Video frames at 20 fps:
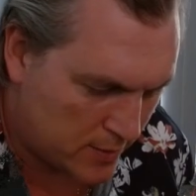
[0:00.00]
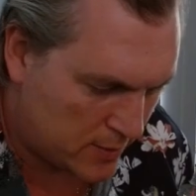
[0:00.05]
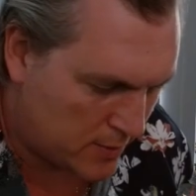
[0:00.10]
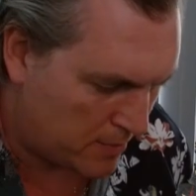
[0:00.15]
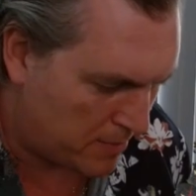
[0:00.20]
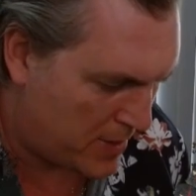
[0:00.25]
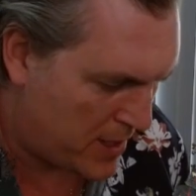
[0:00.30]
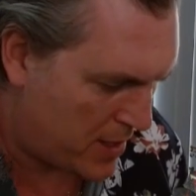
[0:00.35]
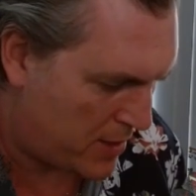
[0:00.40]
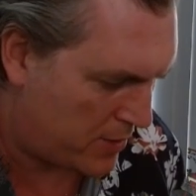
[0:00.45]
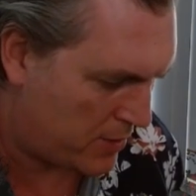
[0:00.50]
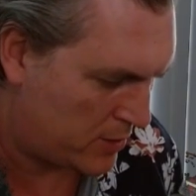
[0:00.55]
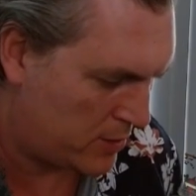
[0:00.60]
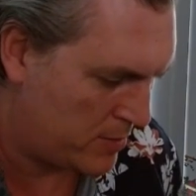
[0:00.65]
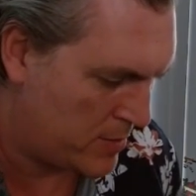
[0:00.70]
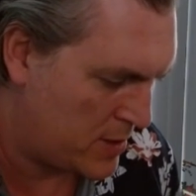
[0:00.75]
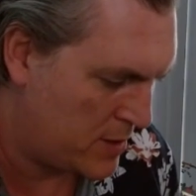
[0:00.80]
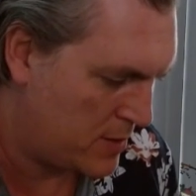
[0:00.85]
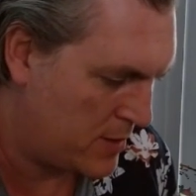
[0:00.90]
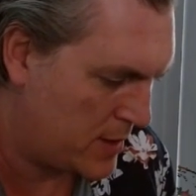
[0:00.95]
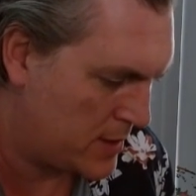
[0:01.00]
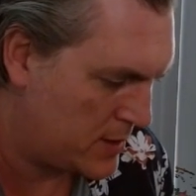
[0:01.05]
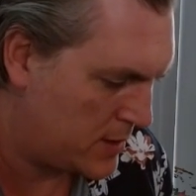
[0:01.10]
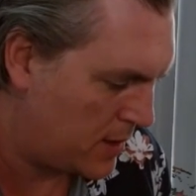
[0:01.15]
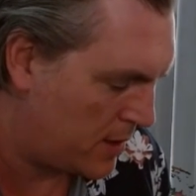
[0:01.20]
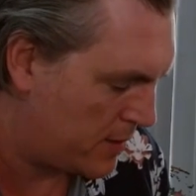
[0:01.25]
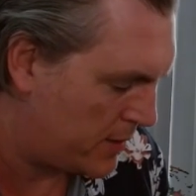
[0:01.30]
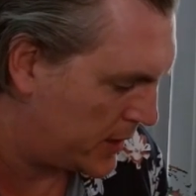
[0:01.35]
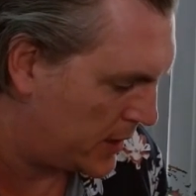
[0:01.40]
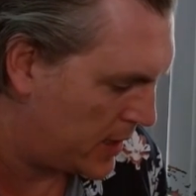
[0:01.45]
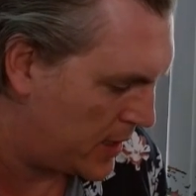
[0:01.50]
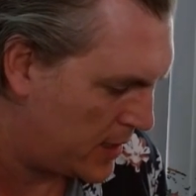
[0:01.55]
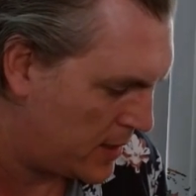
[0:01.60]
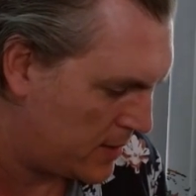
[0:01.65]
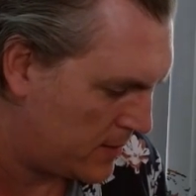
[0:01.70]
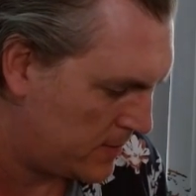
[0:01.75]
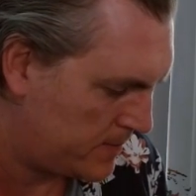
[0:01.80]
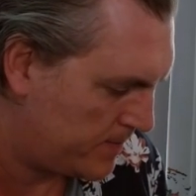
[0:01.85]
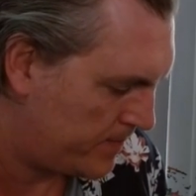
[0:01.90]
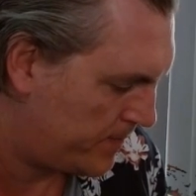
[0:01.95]
Bartholomew is going now.
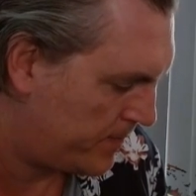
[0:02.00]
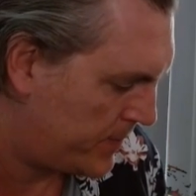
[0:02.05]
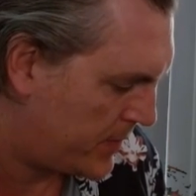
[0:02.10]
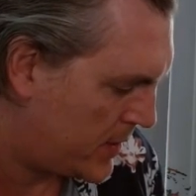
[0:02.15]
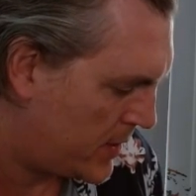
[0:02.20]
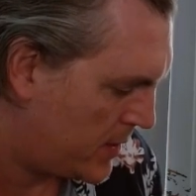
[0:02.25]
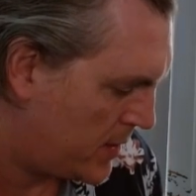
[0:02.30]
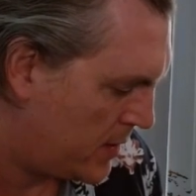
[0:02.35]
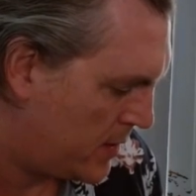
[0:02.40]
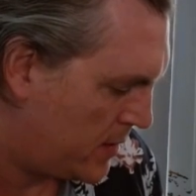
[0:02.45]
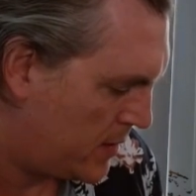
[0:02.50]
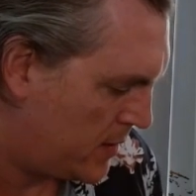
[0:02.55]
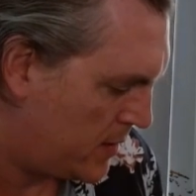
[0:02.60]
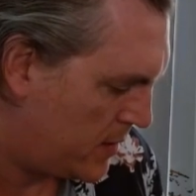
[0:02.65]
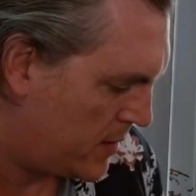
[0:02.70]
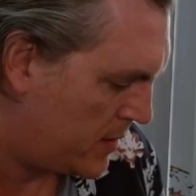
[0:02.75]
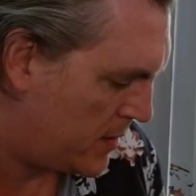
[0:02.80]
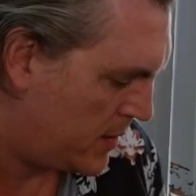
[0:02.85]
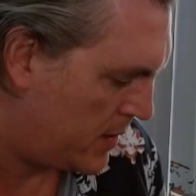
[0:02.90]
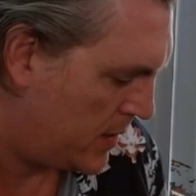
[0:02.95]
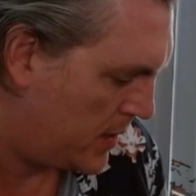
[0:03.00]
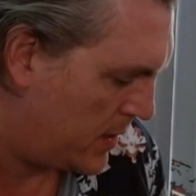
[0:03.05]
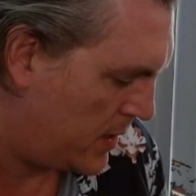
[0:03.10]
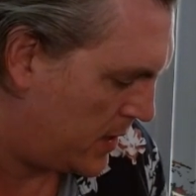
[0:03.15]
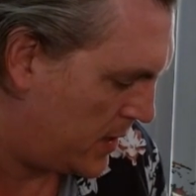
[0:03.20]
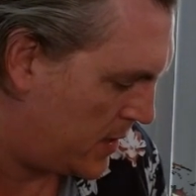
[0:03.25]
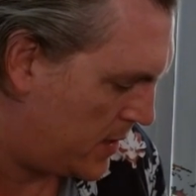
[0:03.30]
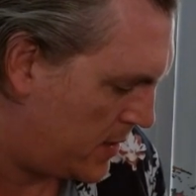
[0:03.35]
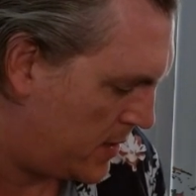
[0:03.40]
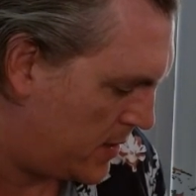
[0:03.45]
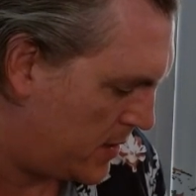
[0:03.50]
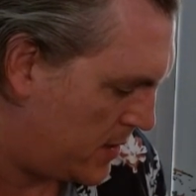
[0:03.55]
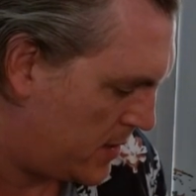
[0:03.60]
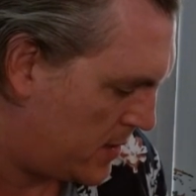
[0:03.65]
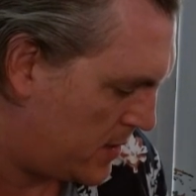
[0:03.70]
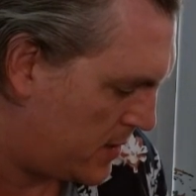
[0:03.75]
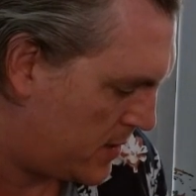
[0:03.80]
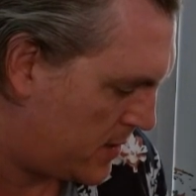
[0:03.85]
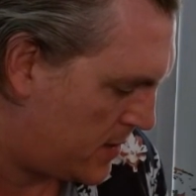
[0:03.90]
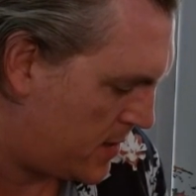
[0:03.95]
And
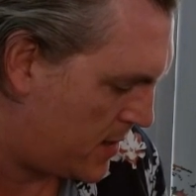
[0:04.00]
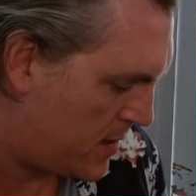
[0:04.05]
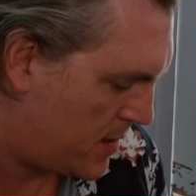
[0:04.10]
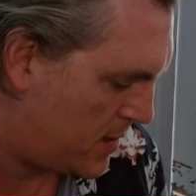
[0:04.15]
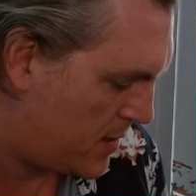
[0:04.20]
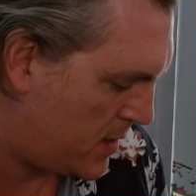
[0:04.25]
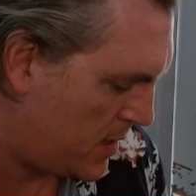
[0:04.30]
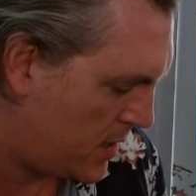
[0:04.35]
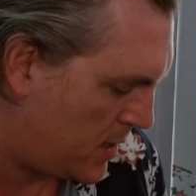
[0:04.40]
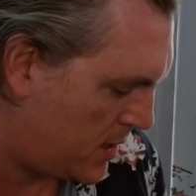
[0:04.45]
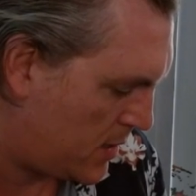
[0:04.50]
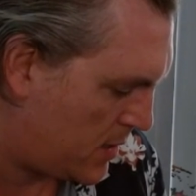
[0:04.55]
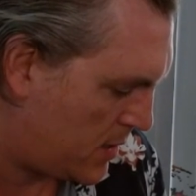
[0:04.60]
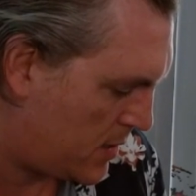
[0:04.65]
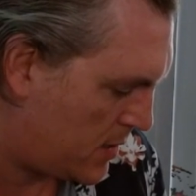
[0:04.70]
I think